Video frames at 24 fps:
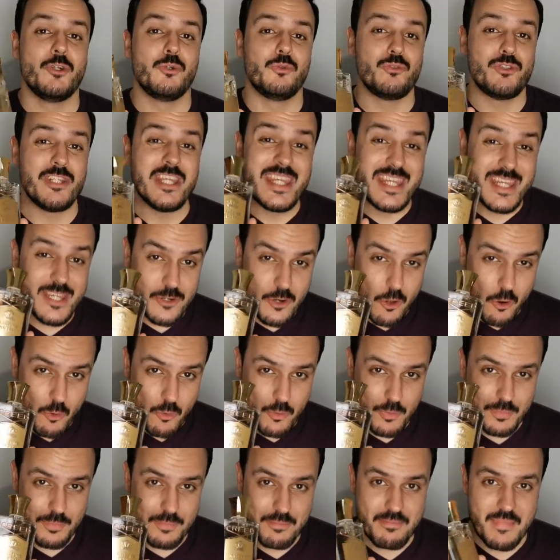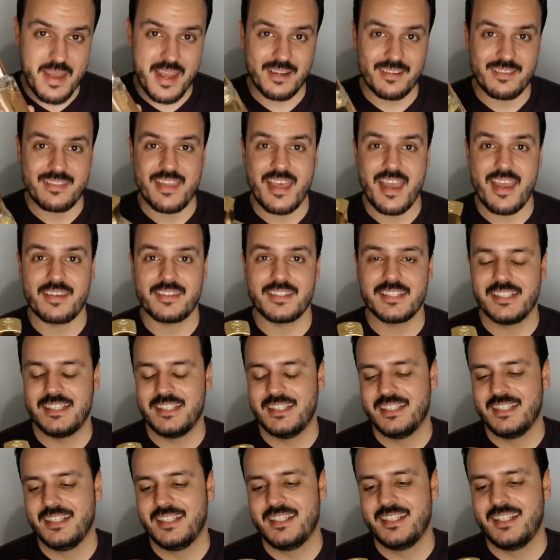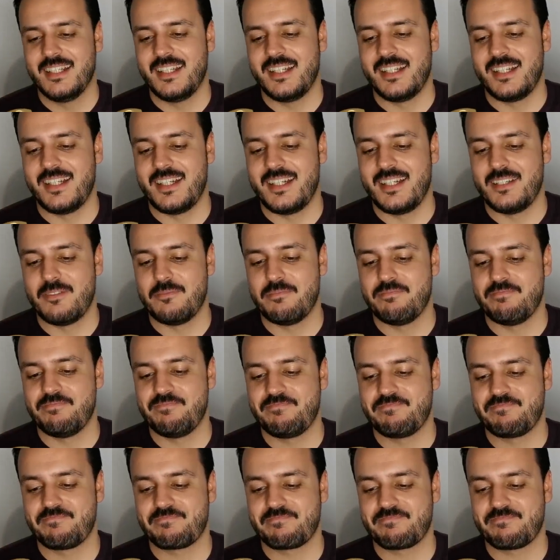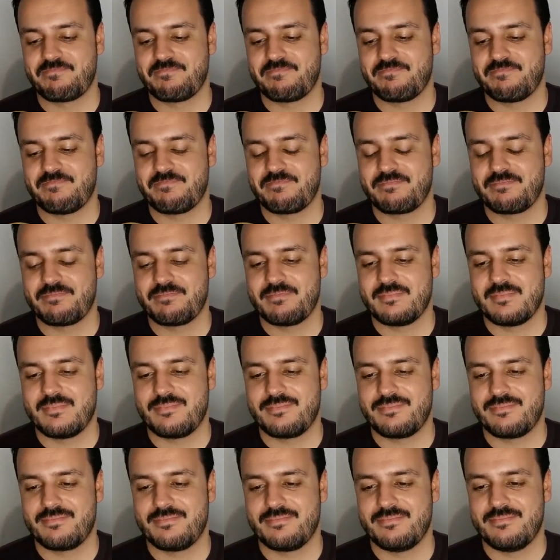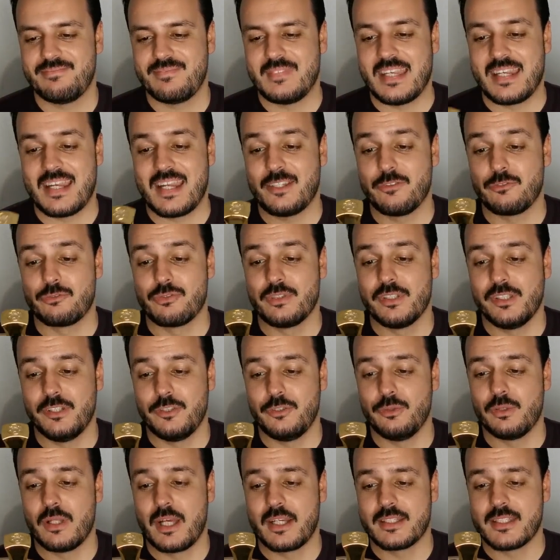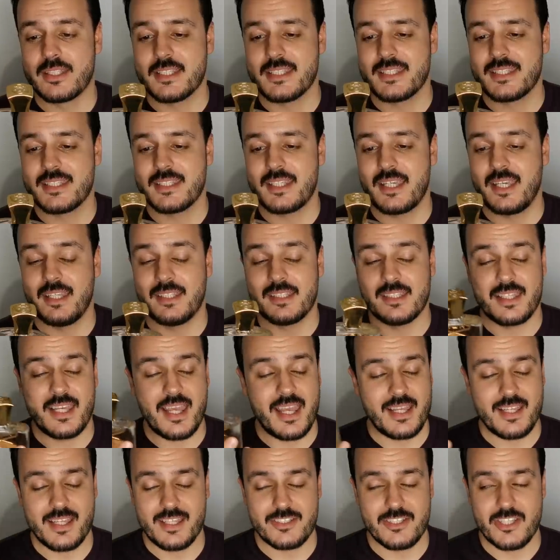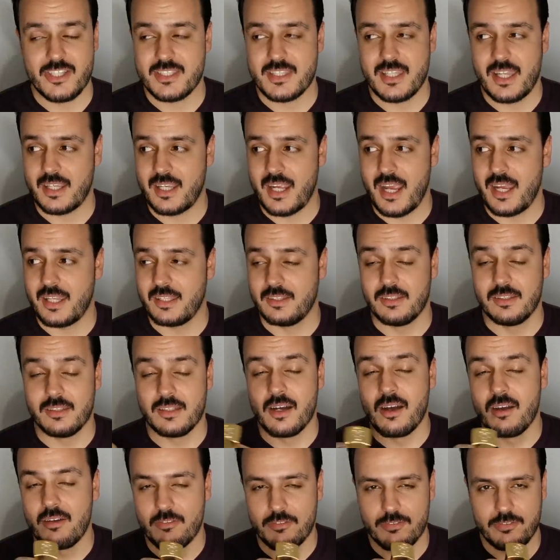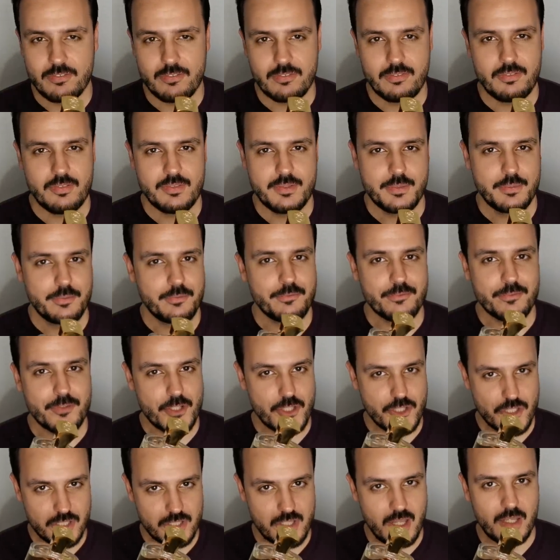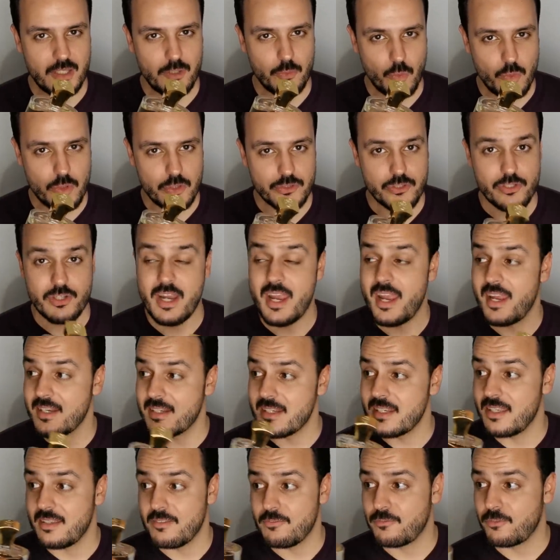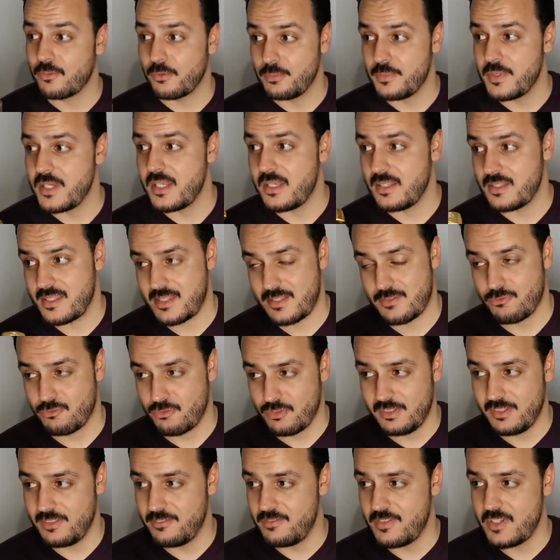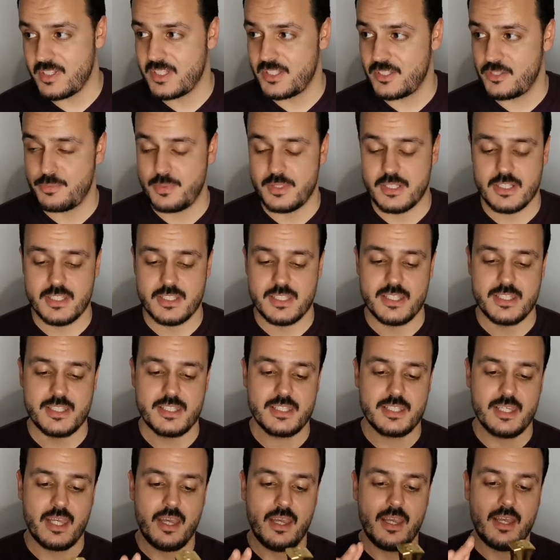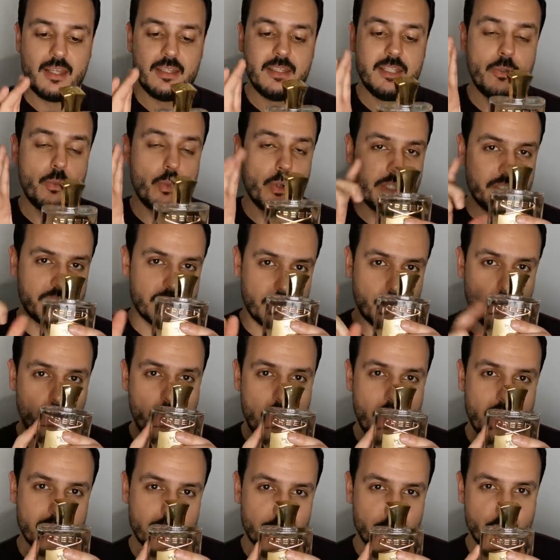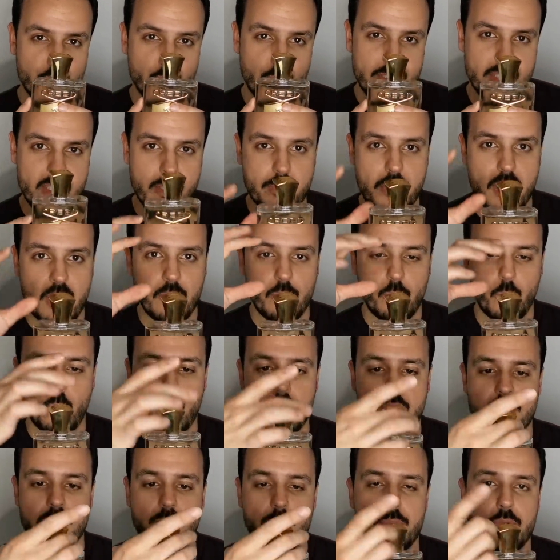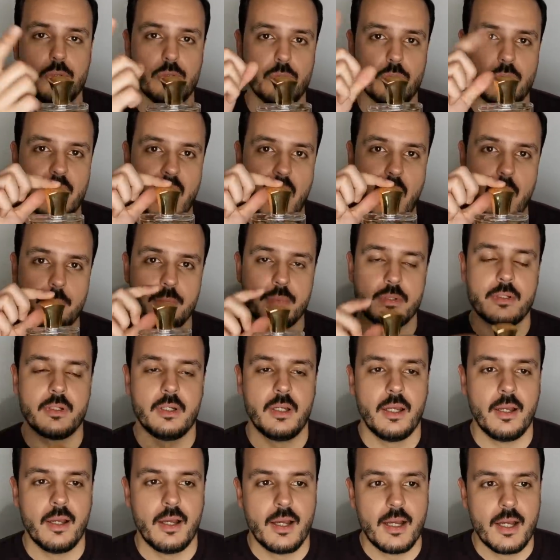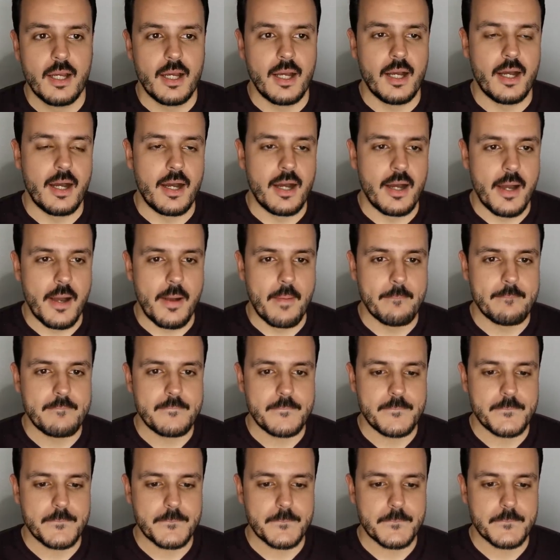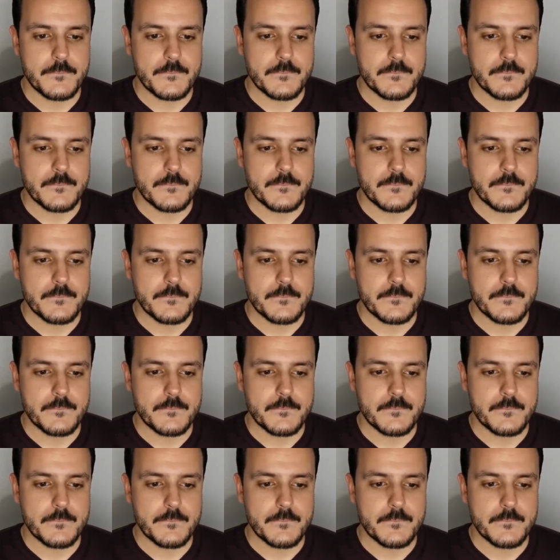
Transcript: Notino back then. Um, and I really do like this. And, and just like I love virgin island water and it, for me it's really vintage because it's the 120 ml with the blue cap um,